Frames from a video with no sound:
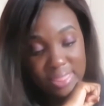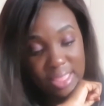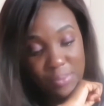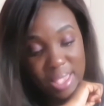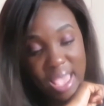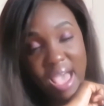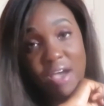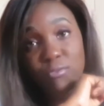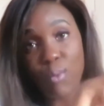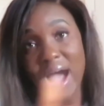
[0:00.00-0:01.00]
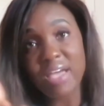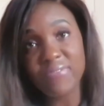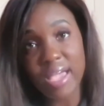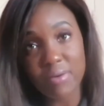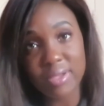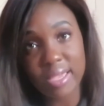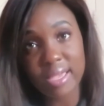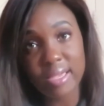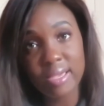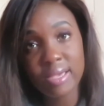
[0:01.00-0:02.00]
Then we have wife
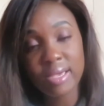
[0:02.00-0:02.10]
Harriet.